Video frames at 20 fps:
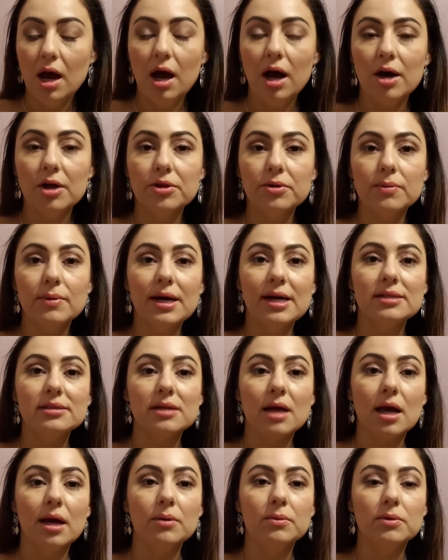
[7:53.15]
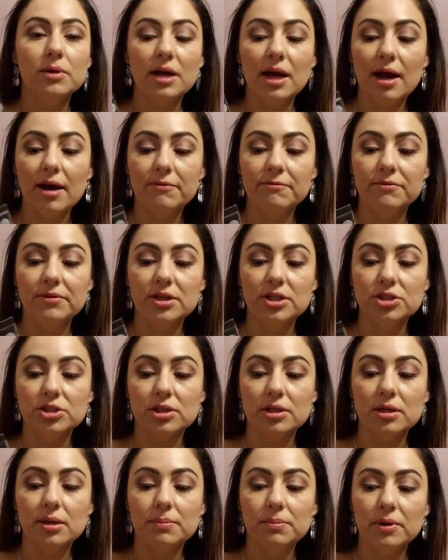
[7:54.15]
Otherwise, I would have finished
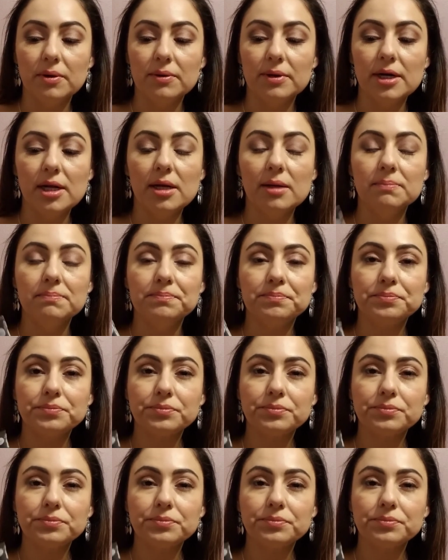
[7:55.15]
it up already.